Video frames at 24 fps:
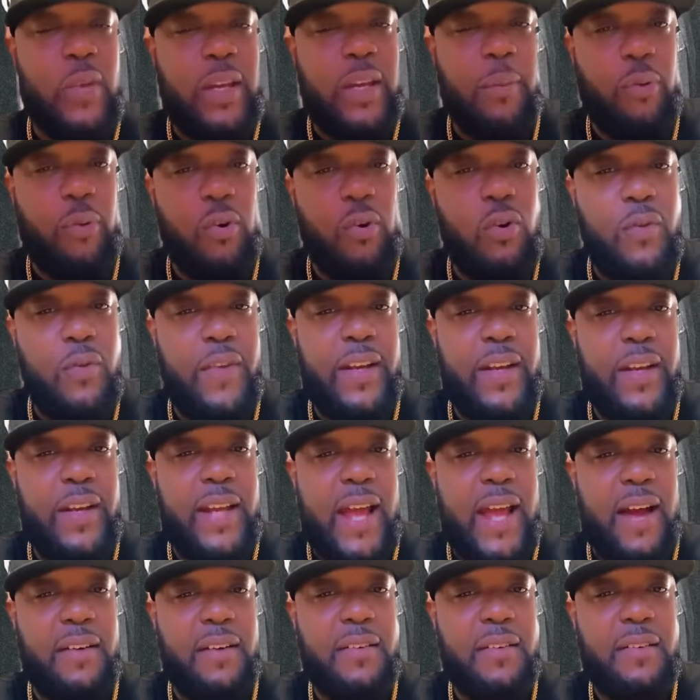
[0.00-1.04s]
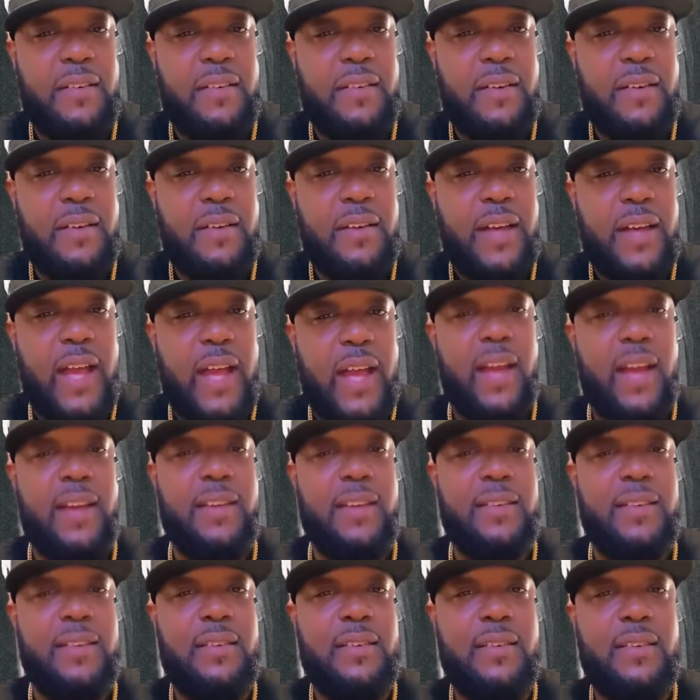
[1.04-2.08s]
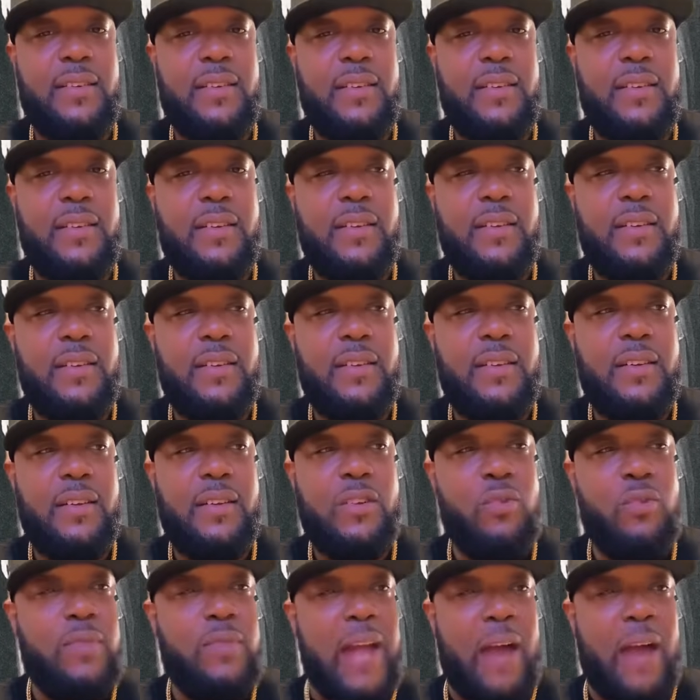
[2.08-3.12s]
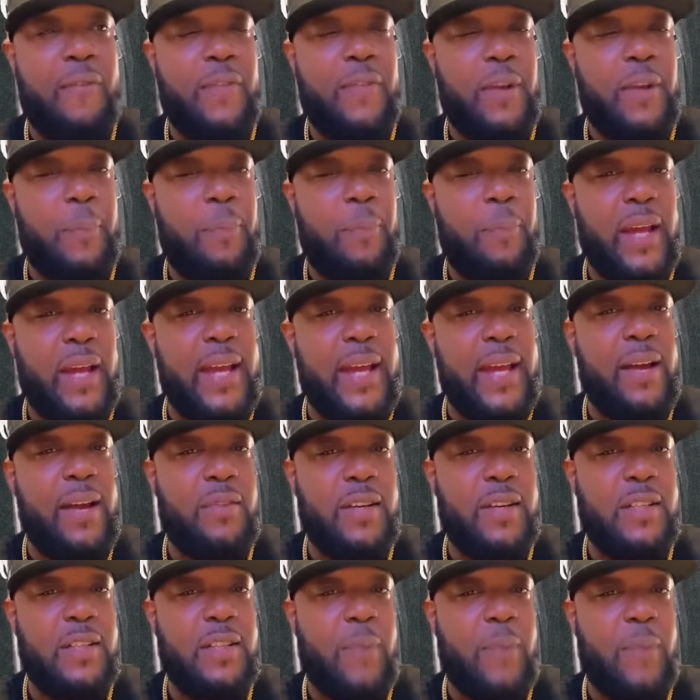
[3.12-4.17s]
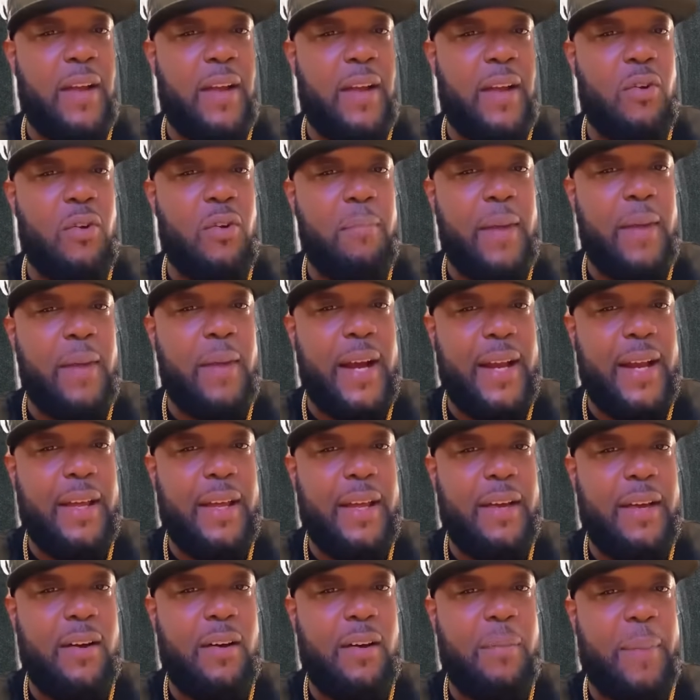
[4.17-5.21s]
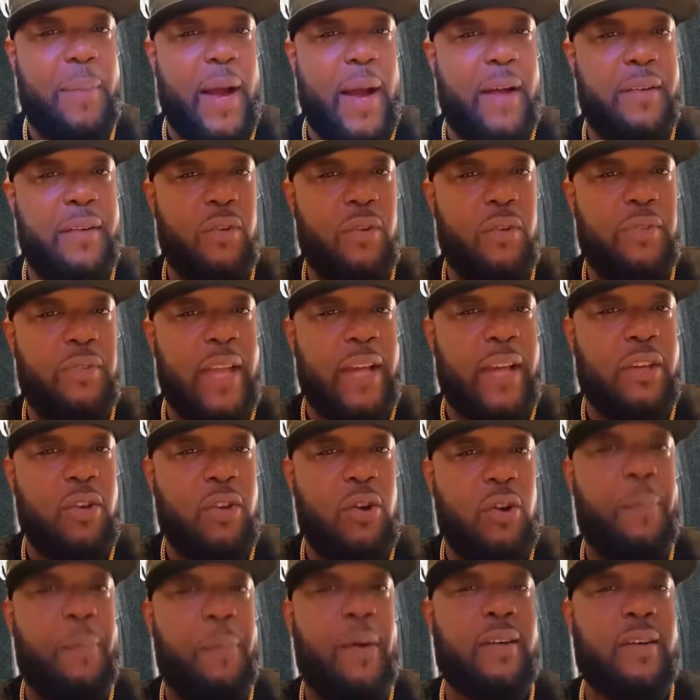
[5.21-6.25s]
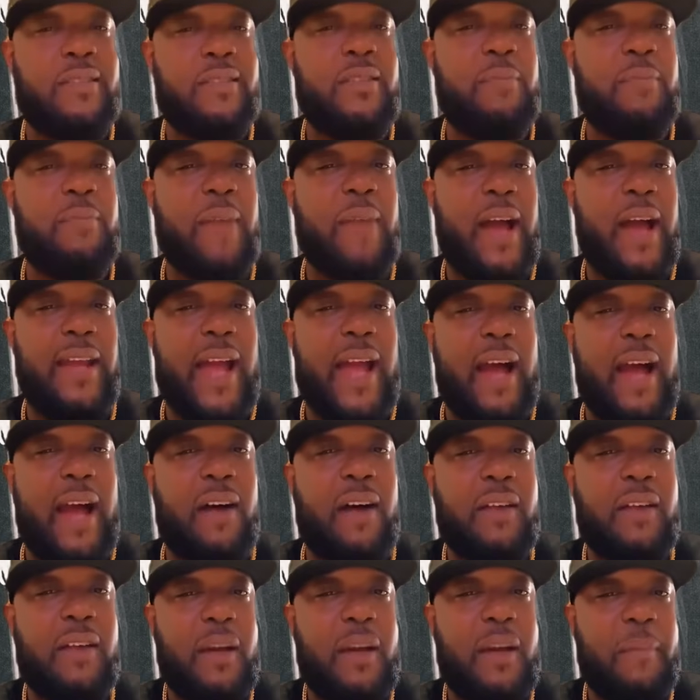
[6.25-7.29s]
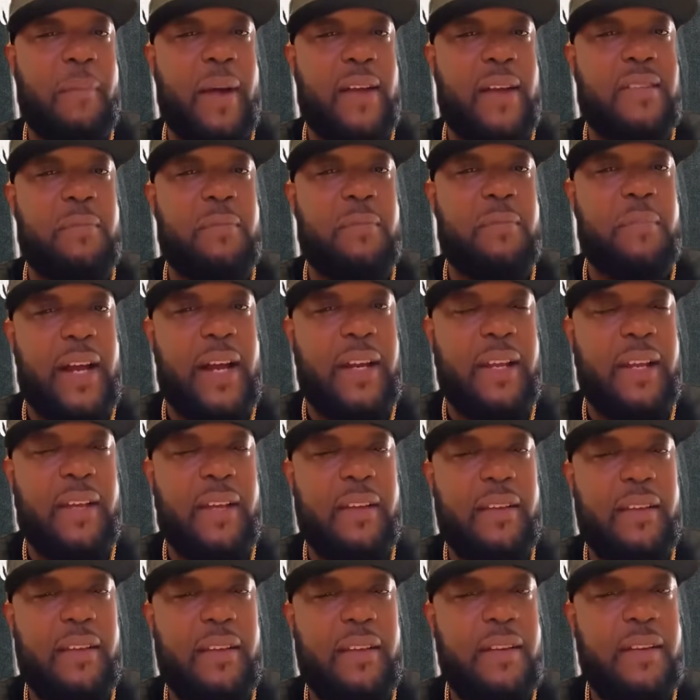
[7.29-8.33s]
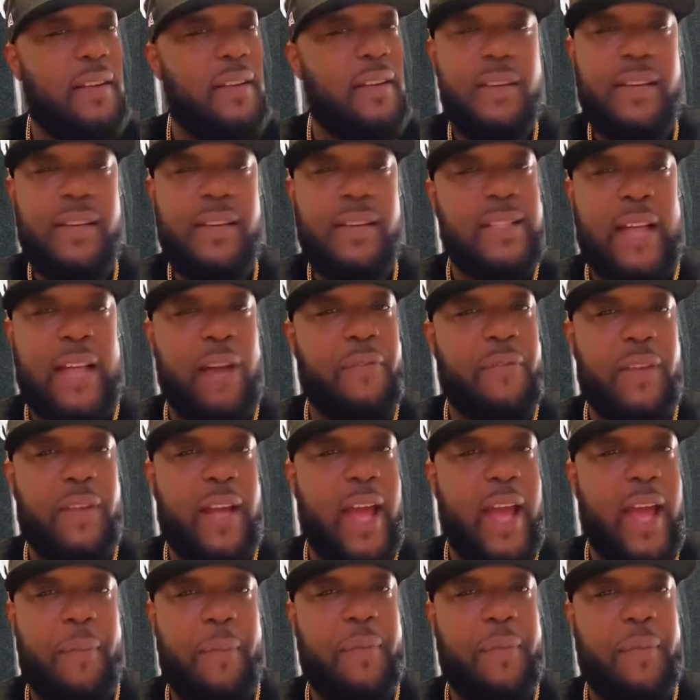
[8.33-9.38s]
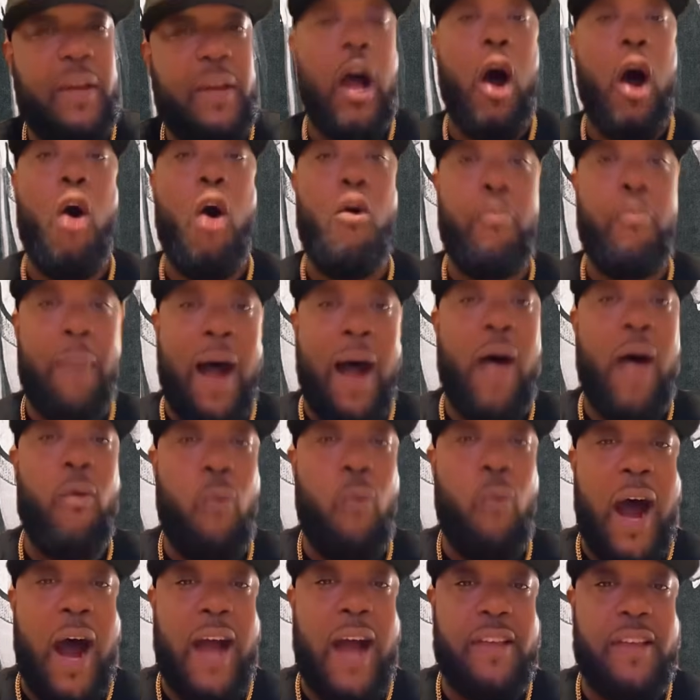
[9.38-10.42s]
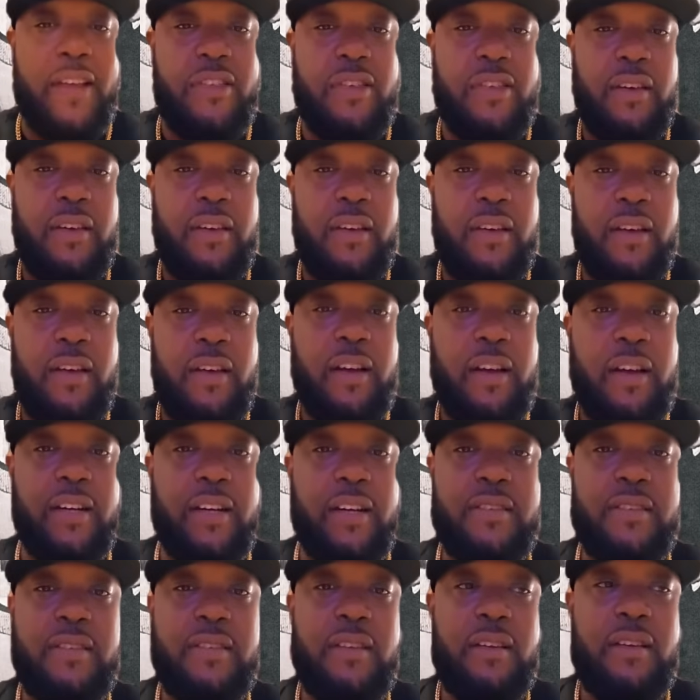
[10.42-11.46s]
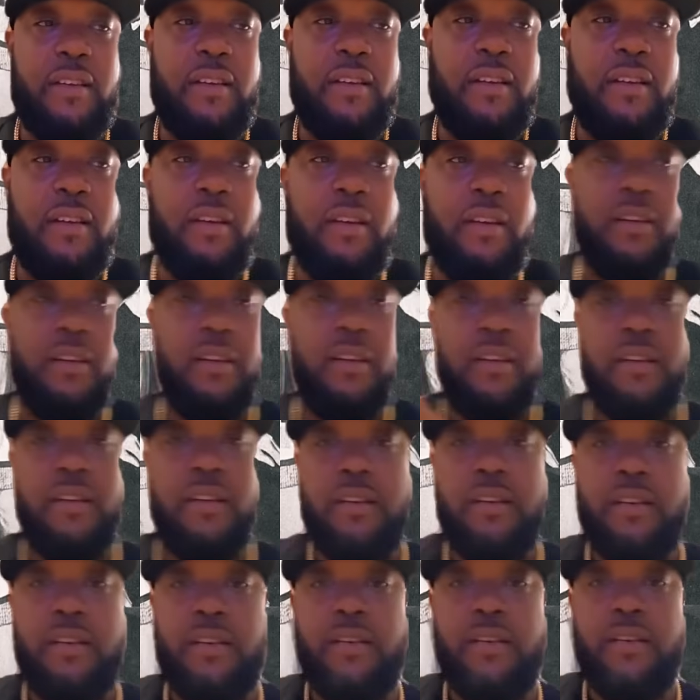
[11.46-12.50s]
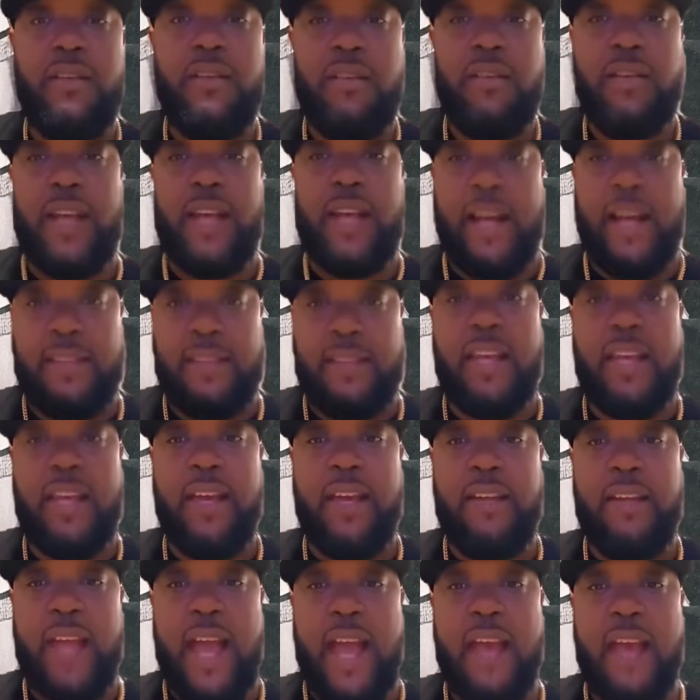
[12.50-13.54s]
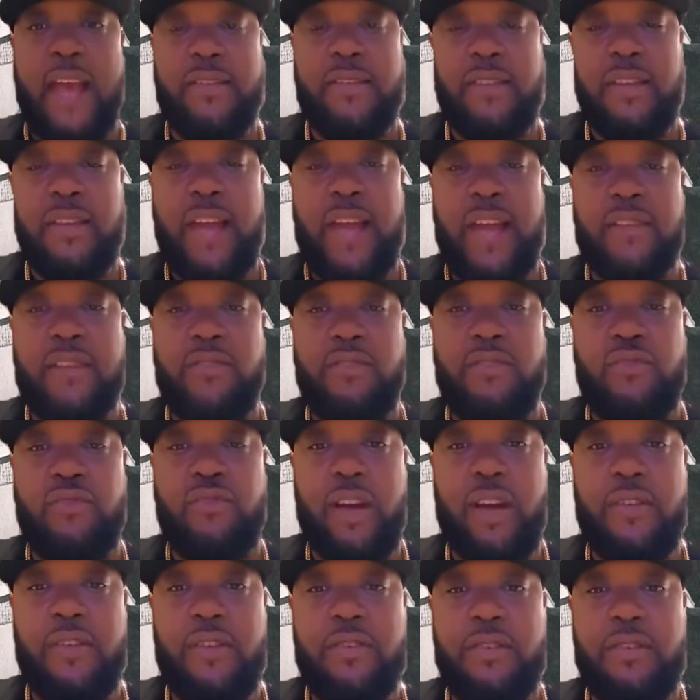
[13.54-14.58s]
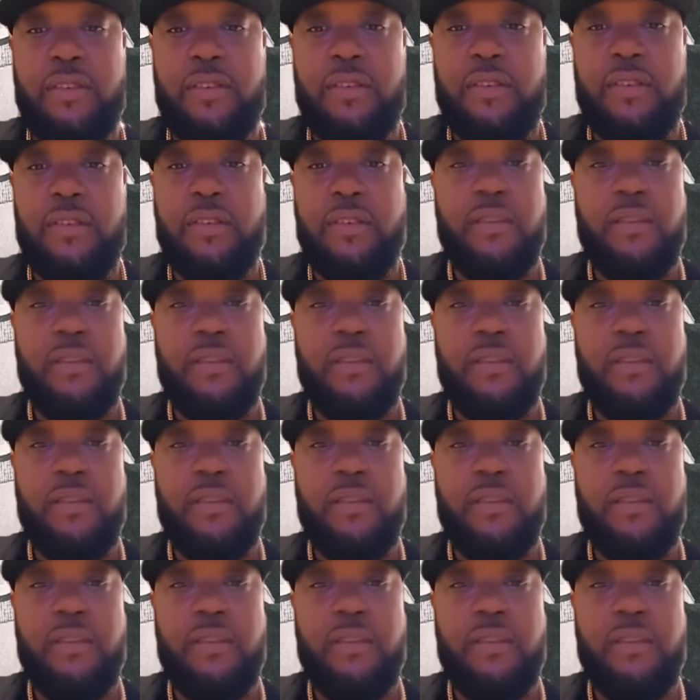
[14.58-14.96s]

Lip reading: Cause we can prove it now, and you not finna play on us about no money or about no think you gonna punk somebody out about some money. It's not finna happen on my watch. Cause like I say, Dane is a national treasure.